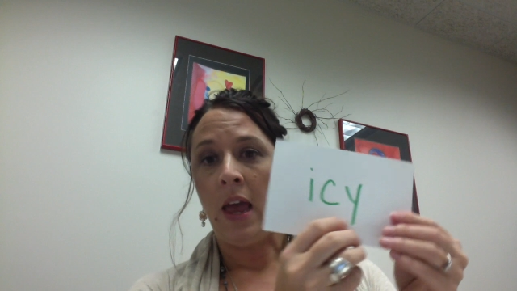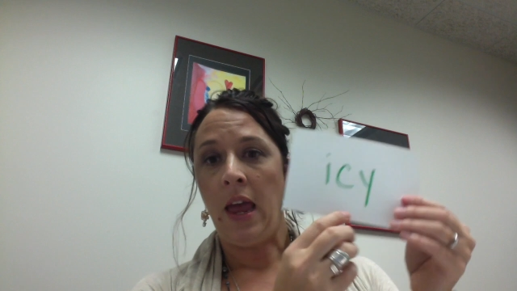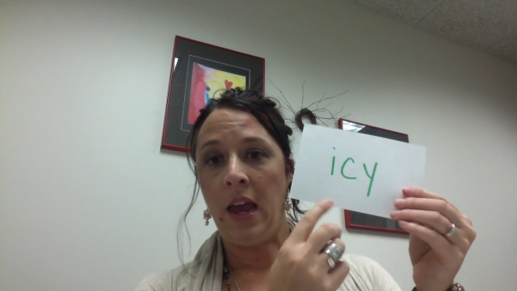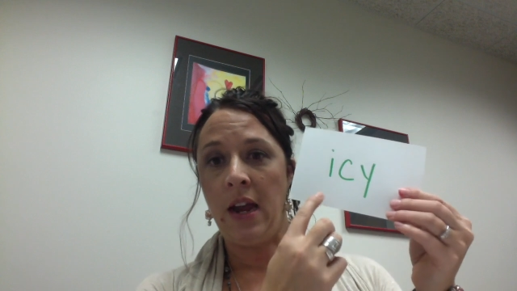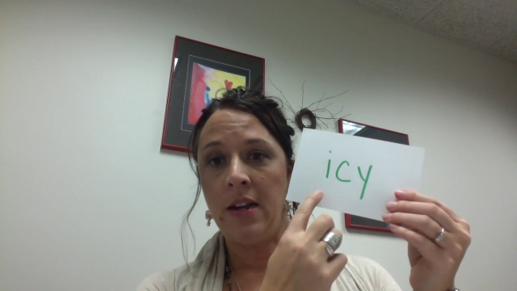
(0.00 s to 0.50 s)

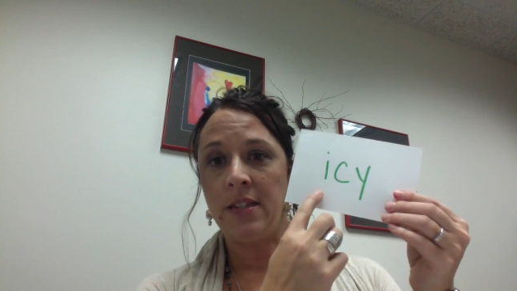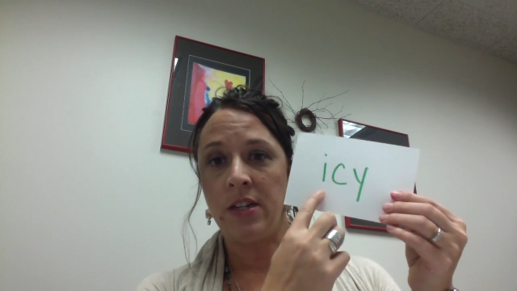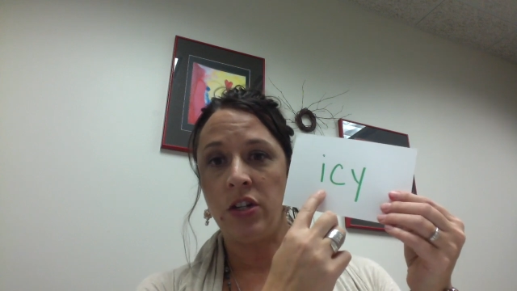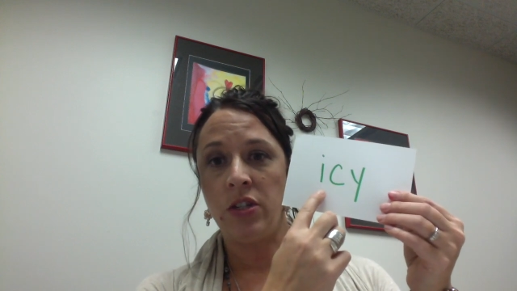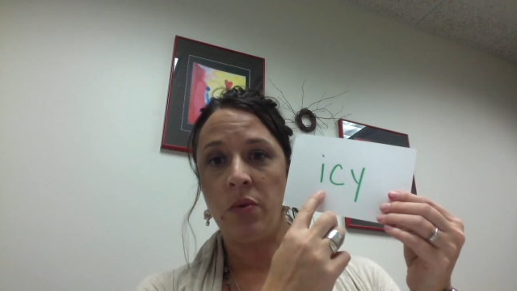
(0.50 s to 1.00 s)
And
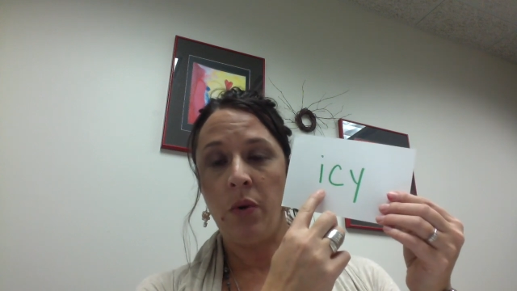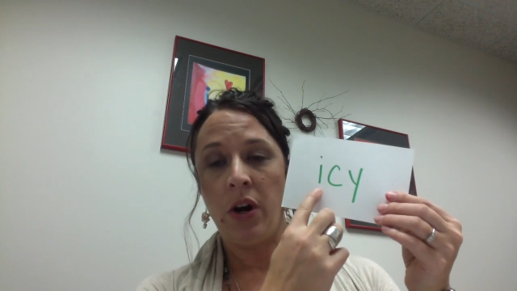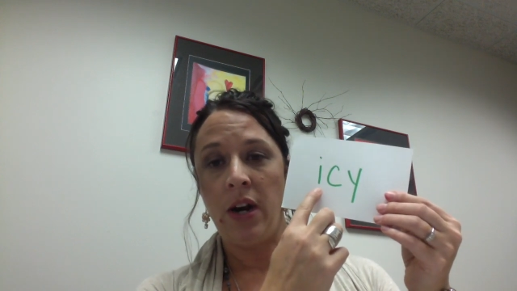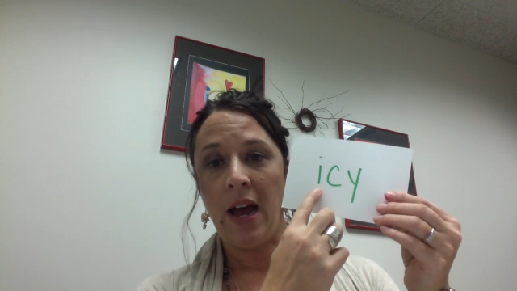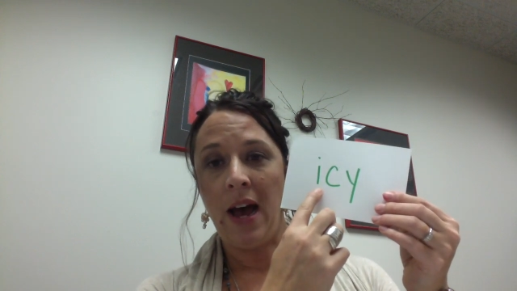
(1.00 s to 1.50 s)
such as the
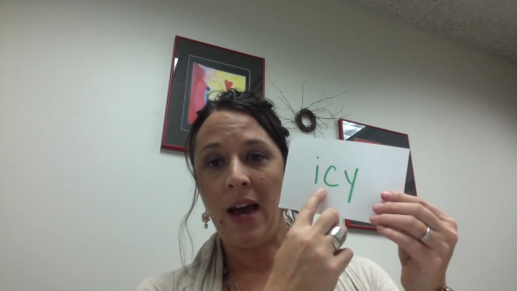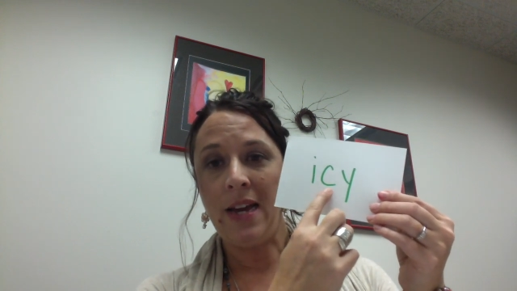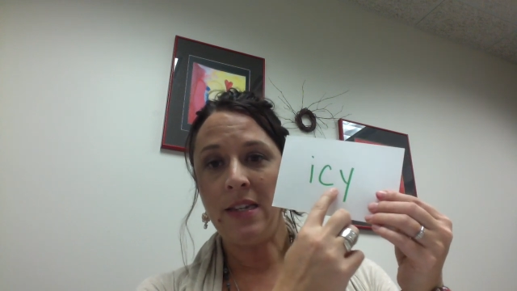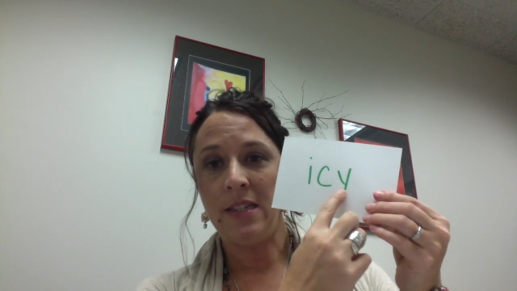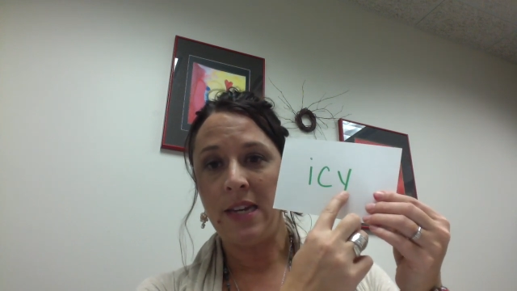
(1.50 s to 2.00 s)
word
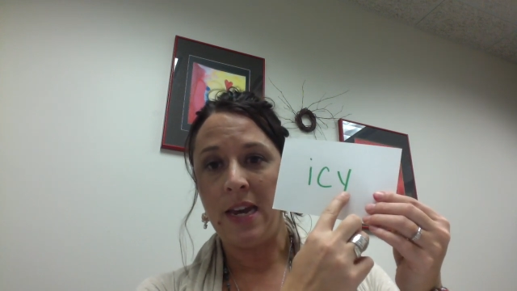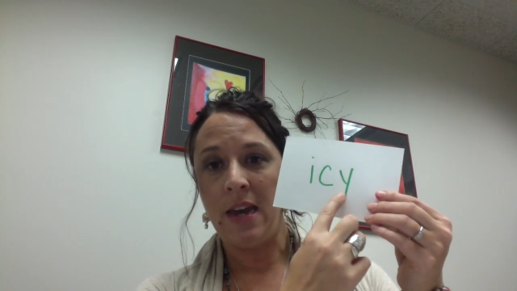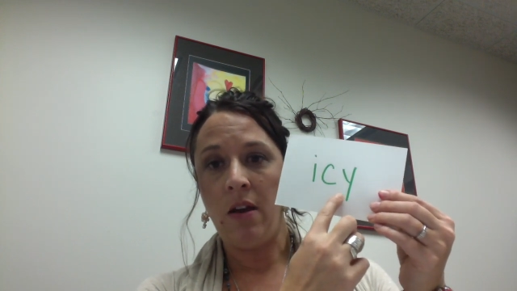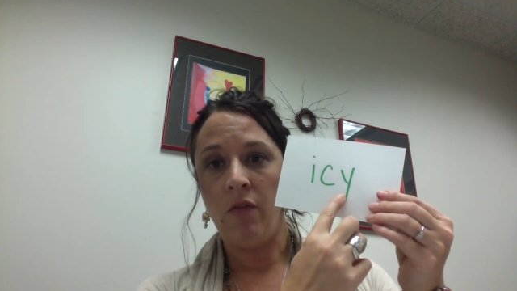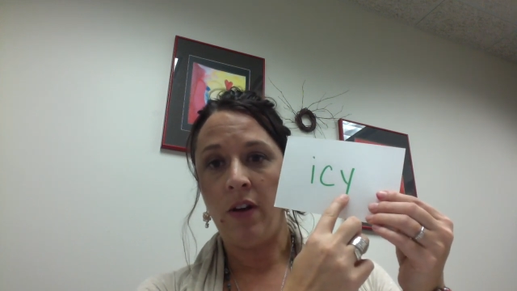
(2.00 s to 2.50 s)

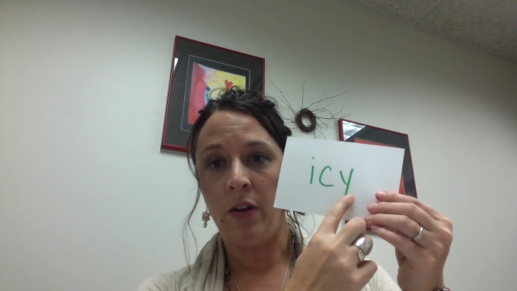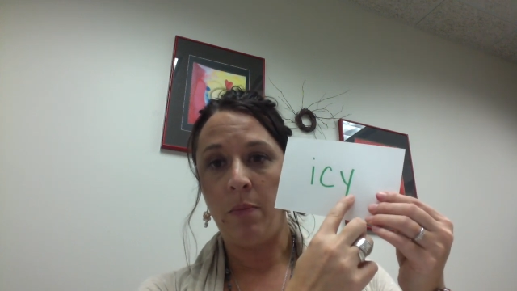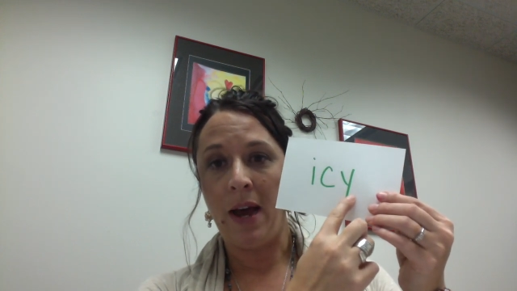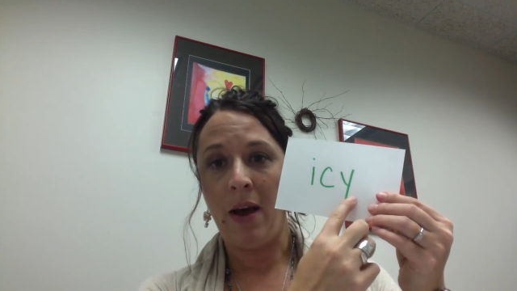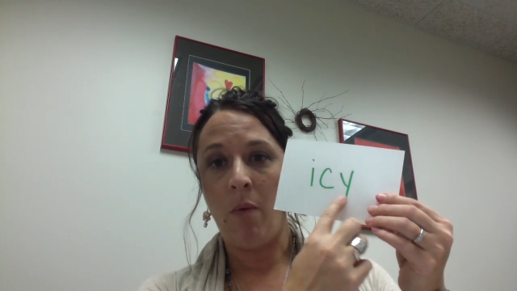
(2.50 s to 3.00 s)
icy, followed
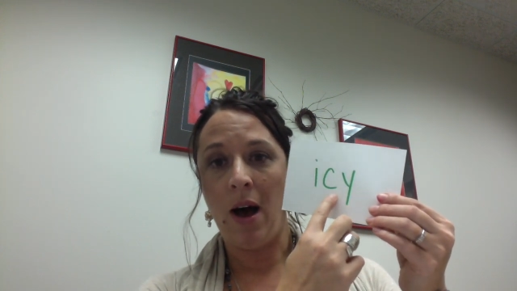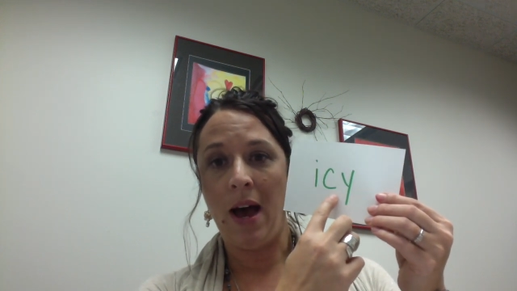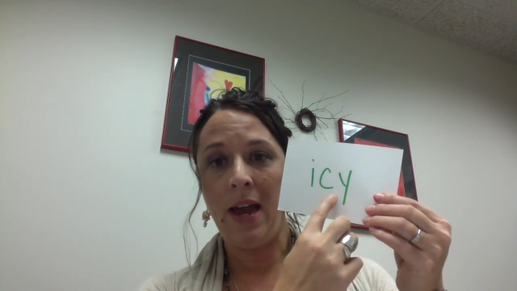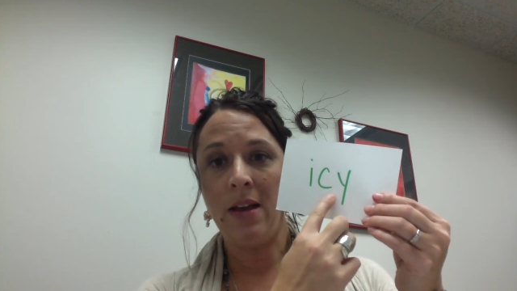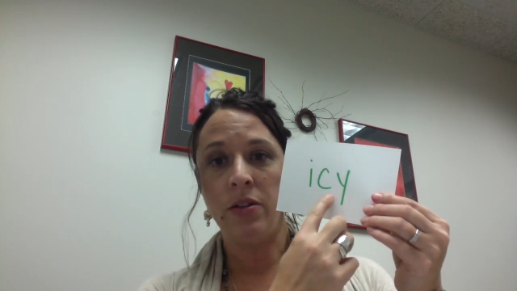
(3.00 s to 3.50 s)
by a
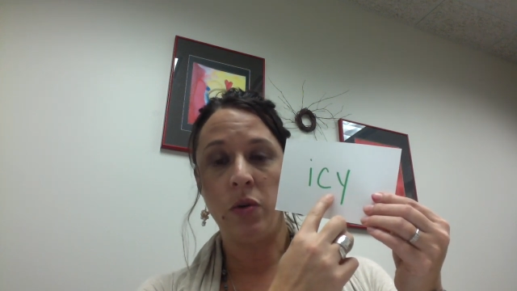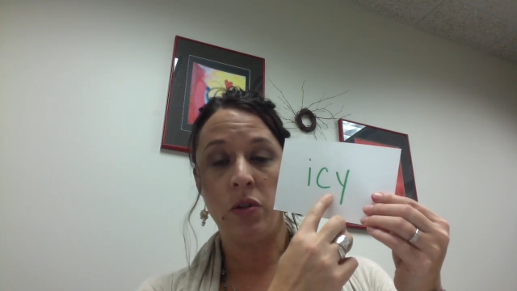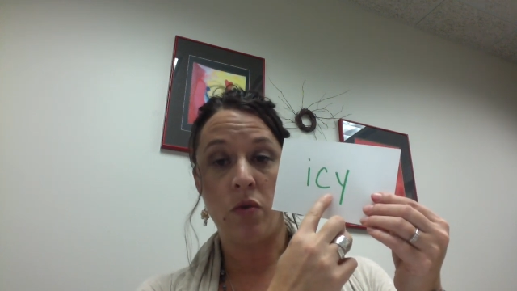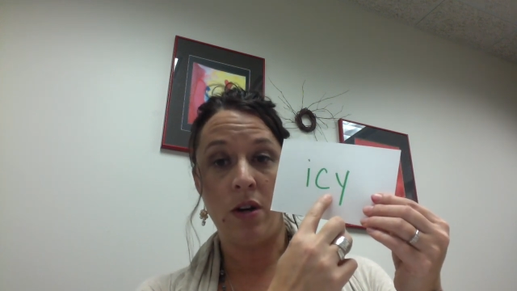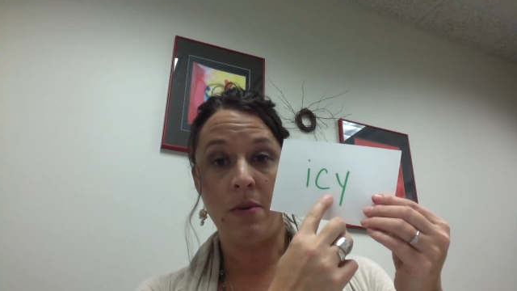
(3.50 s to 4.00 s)
Y, so
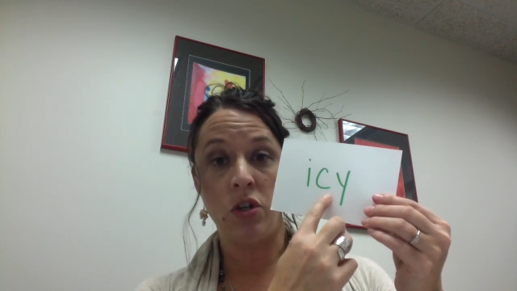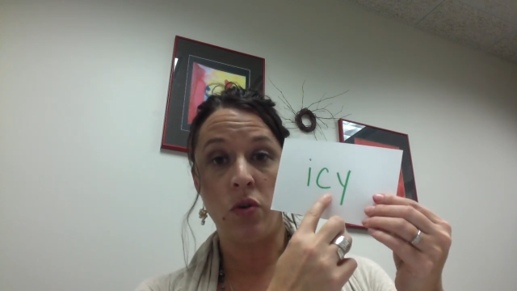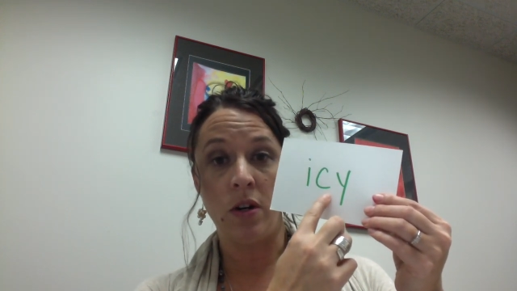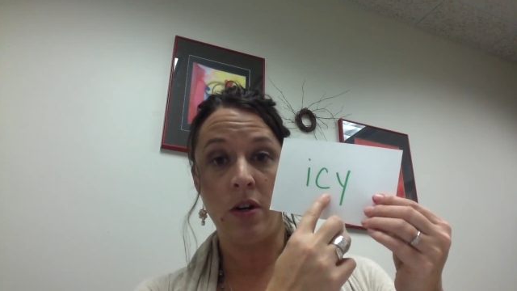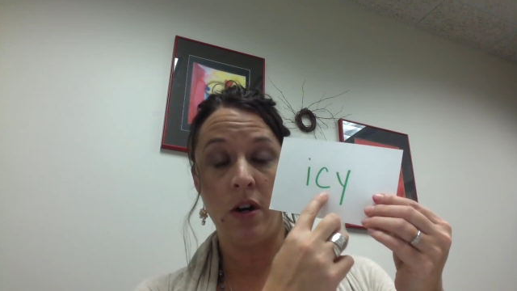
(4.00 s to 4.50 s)
it's going to be
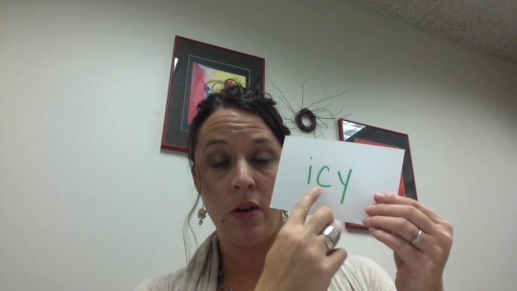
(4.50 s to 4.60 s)
short